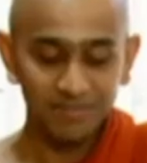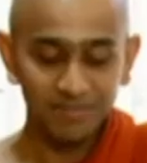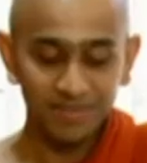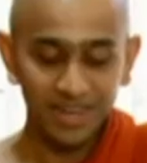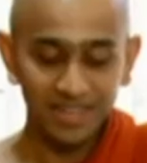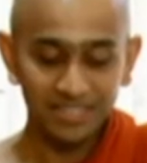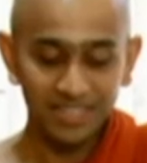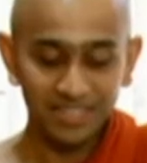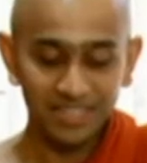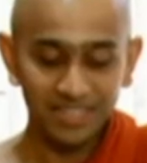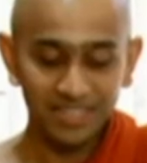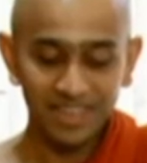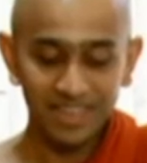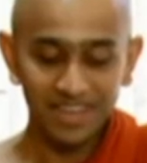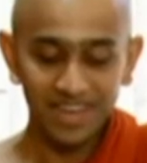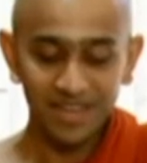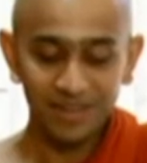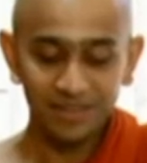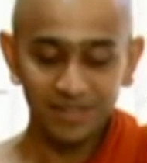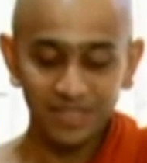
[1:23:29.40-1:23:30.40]
my sister
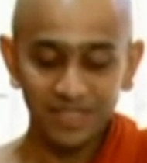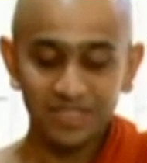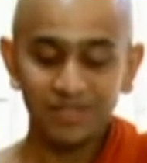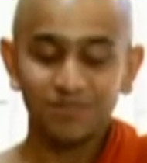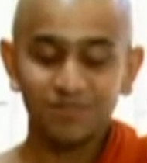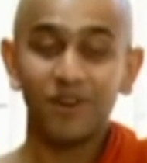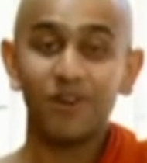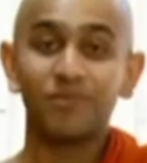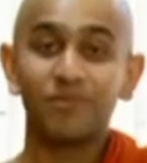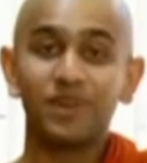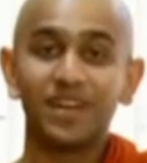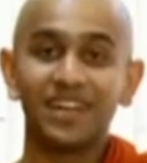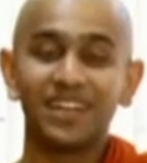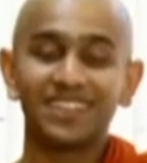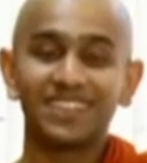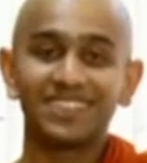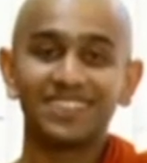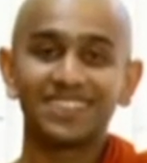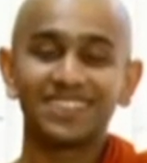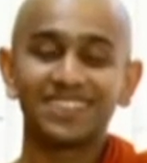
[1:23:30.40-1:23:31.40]
and I worship our
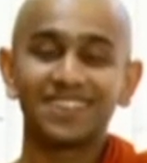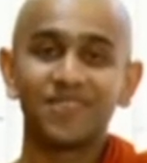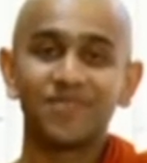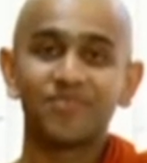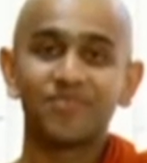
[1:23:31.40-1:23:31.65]
parents.